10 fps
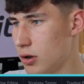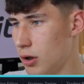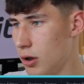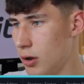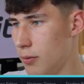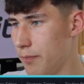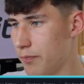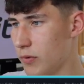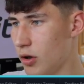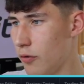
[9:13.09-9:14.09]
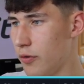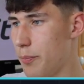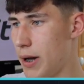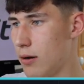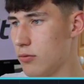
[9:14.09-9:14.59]
of the
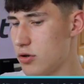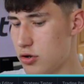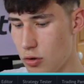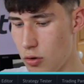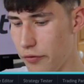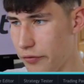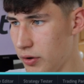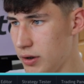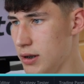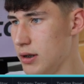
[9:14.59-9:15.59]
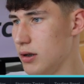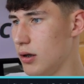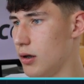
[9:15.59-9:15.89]
bounce off the